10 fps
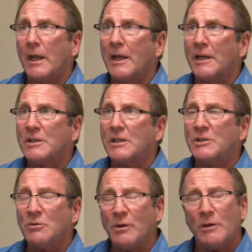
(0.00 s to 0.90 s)
And
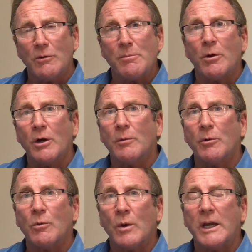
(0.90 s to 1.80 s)
it's really a
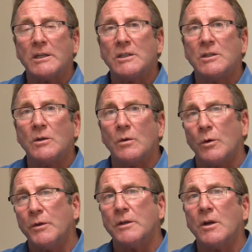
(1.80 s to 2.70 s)
remarkable way to do
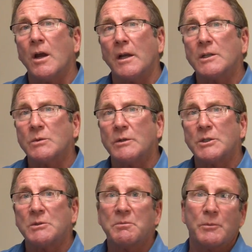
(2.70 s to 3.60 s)
orthodontics,
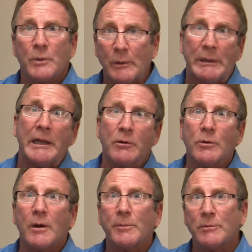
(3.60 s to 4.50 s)
which, well, when I
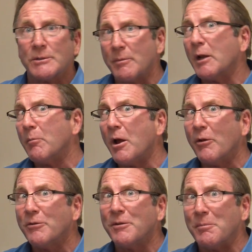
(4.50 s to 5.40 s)
grew up it was metal
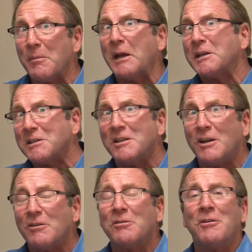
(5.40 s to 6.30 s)
mouth and magnet
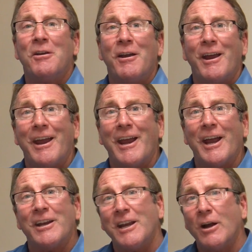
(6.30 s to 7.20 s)
teeth,
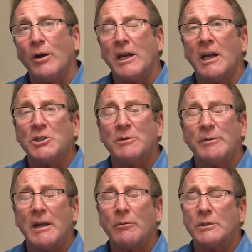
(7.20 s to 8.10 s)
and now it can actually
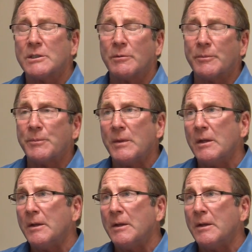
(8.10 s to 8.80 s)
be done with some